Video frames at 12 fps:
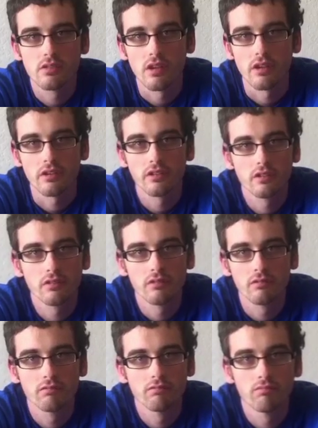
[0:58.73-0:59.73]
like,
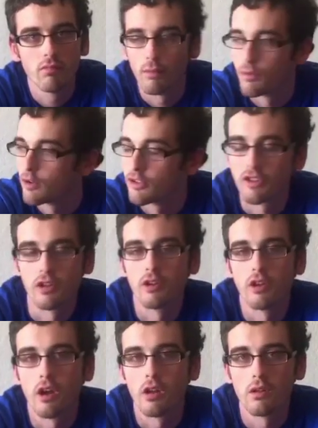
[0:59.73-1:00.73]
their
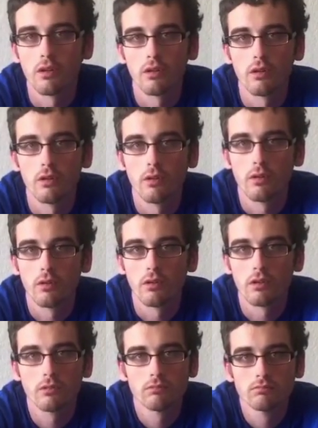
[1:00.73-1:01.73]
skin color or